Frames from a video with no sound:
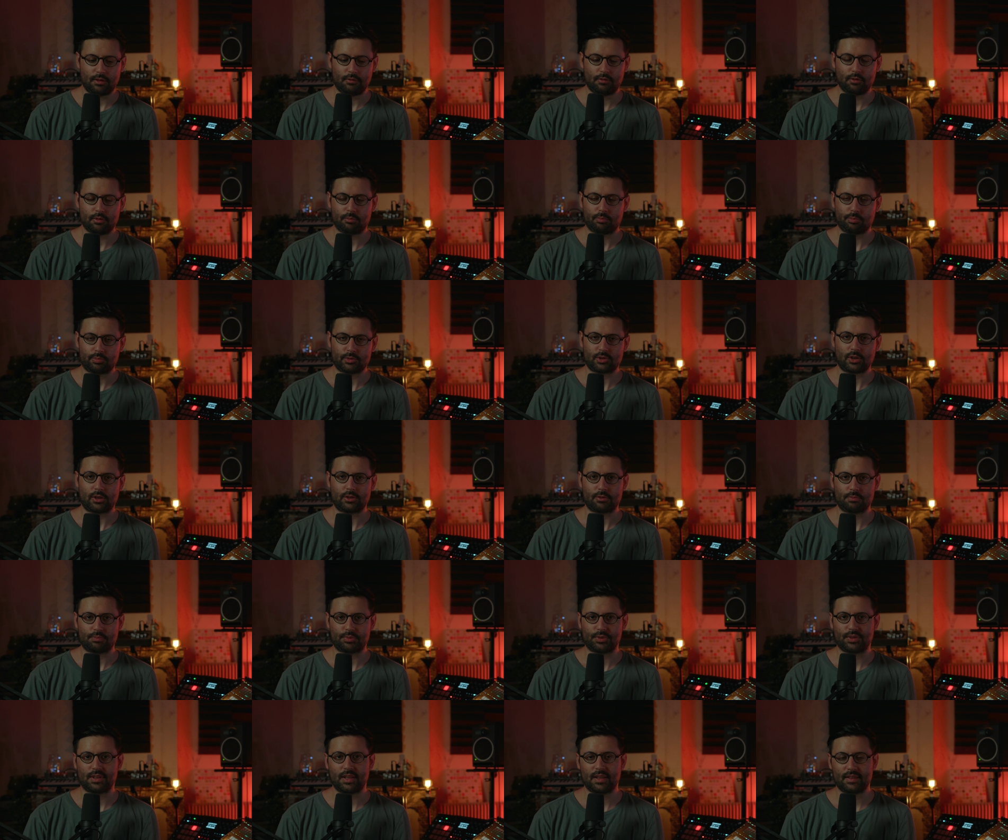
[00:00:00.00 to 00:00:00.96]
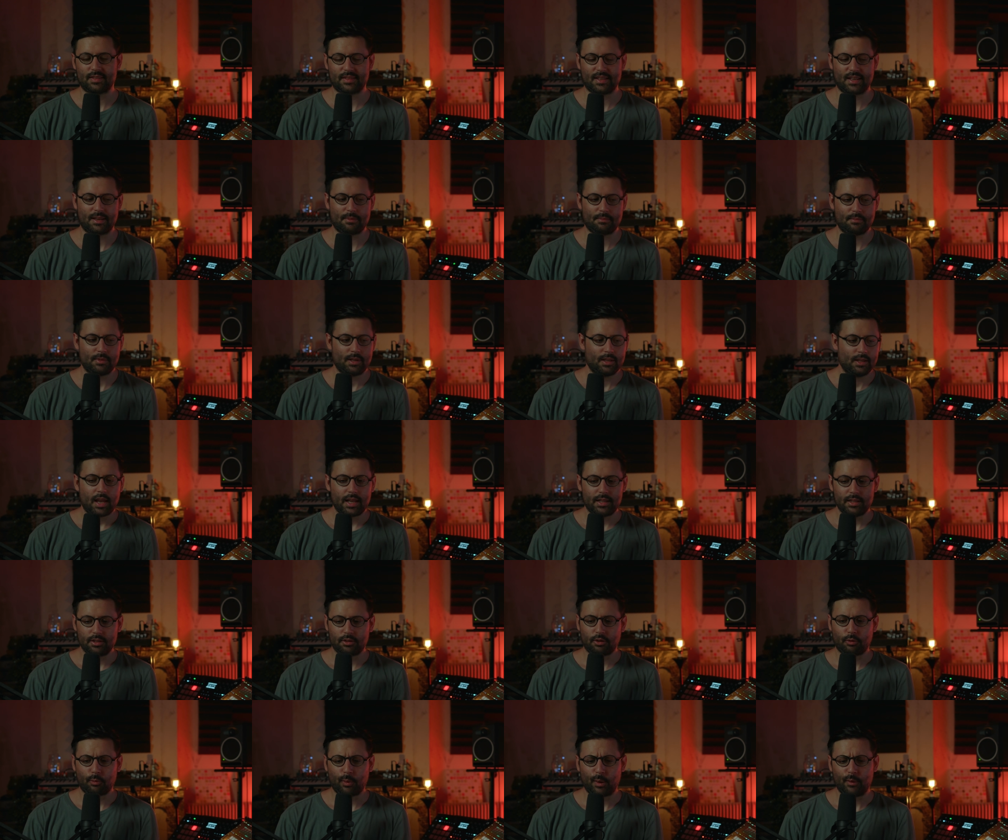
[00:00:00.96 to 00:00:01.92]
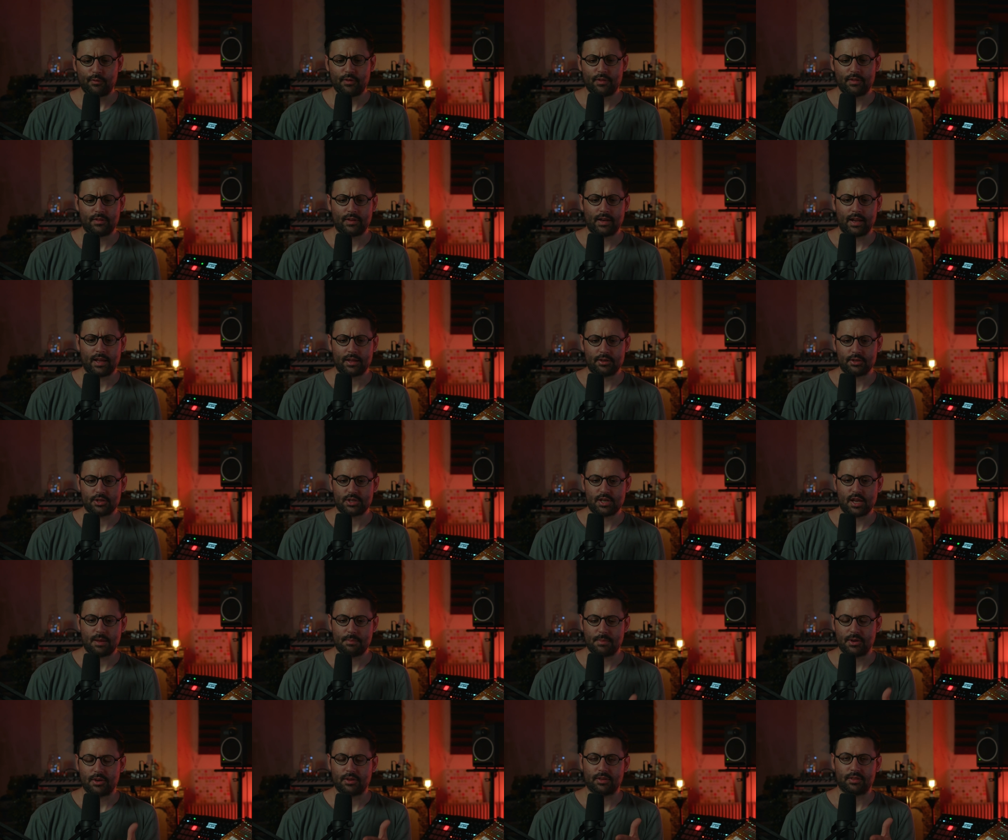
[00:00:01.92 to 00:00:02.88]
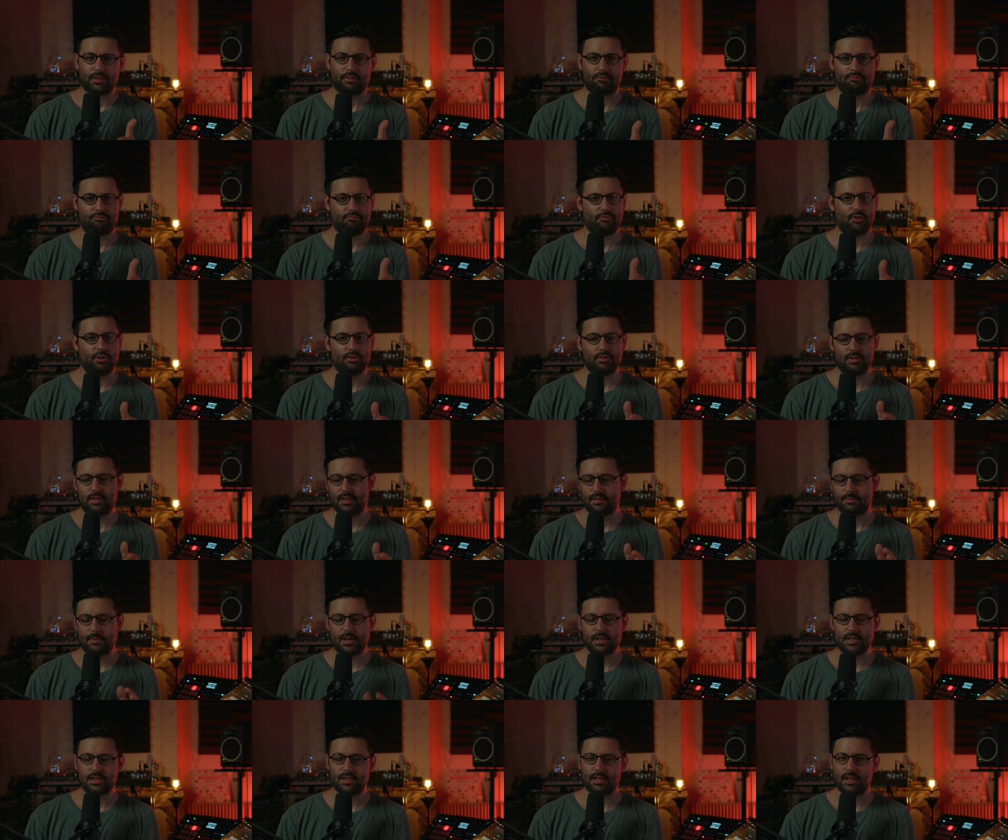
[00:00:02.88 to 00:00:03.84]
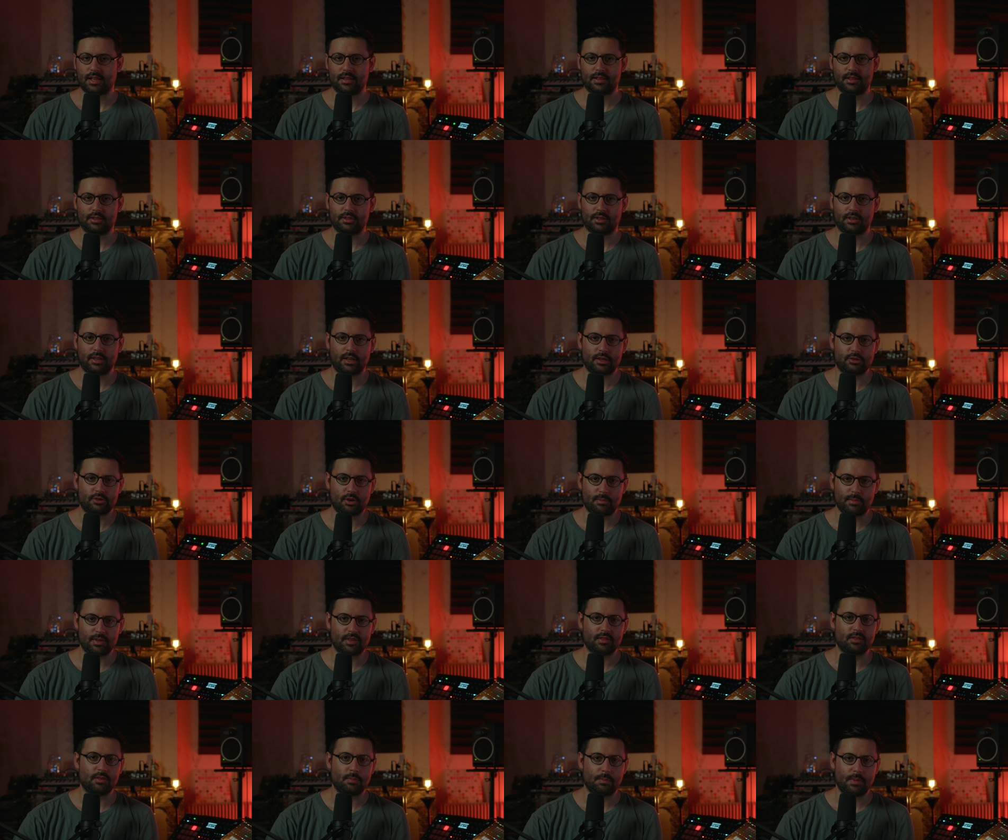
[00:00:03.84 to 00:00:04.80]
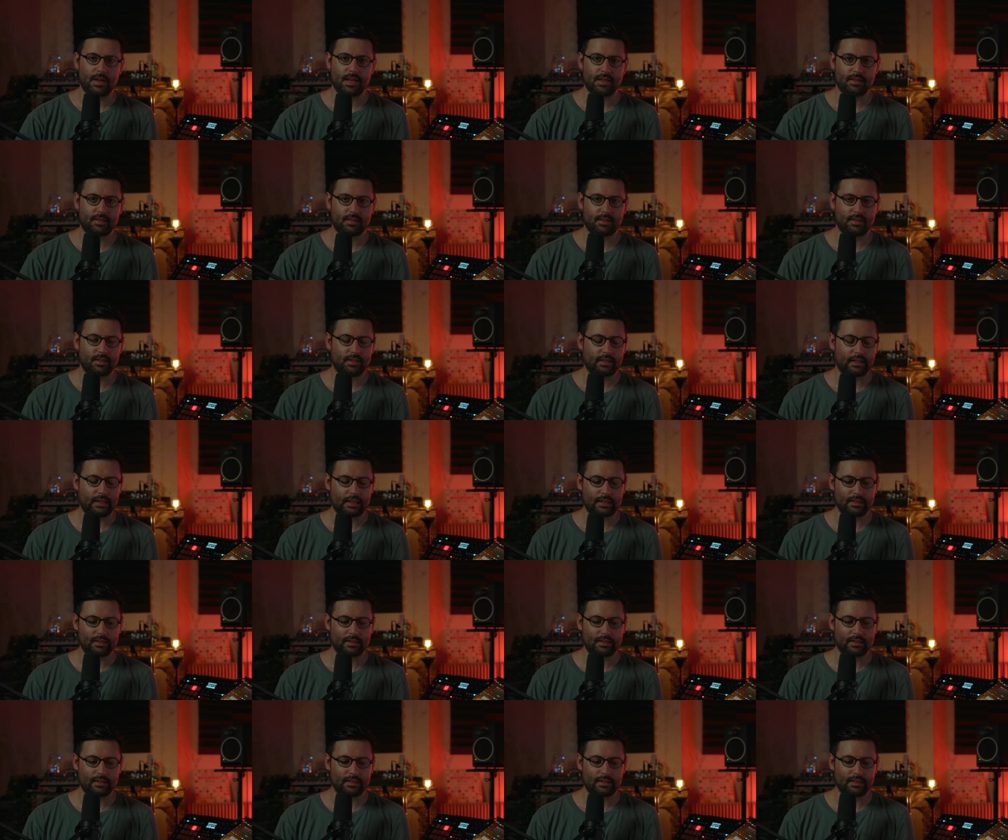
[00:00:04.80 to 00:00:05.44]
if you try to process them. And it always feels like a shame because on this machine I think the kick drum is the best.